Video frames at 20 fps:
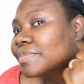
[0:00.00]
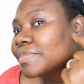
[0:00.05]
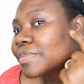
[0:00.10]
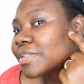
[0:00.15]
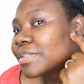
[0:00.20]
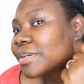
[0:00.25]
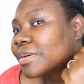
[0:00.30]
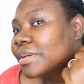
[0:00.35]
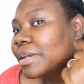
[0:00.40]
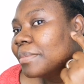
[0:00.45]

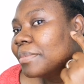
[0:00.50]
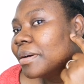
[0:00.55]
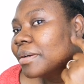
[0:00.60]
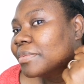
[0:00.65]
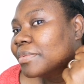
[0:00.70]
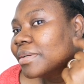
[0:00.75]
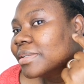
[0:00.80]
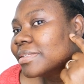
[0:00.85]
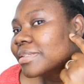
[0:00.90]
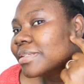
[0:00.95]
sorry
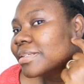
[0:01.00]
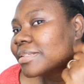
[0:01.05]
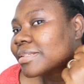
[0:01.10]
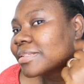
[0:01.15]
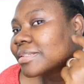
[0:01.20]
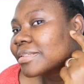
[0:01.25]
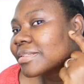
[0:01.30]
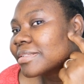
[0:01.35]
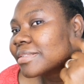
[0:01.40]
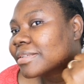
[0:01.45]
about, what's
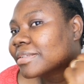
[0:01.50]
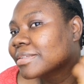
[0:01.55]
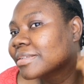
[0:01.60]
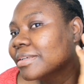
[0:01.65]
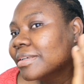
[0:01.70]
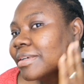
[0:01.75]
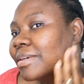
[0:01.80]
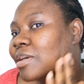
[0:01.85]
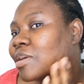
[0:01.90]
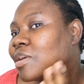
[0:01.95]
this?
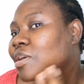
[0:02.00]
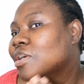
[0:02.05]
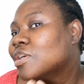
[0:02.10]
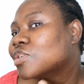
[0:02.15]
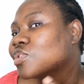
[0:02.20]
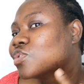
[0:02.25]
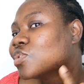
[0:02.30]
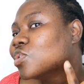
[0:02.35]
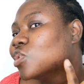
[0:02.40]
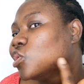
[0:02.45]

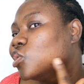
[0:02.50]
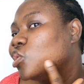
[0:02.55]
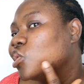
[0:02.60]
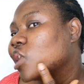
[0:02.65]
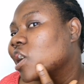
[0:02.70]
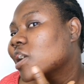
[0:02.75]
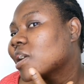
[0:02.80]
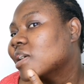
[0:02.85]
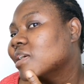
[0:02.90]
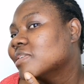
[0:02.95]
So you
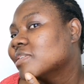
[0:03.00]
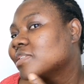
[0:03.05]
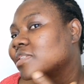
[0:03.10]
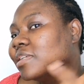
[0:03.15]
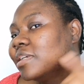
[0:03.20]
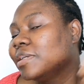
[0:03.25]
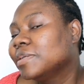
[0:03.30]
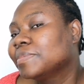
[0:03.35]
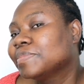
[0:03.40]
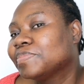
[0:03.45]
guys can
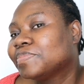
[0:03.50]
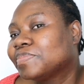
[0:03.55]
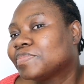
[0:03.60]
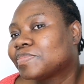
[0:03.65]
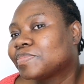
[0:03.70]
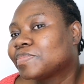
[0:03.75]
see,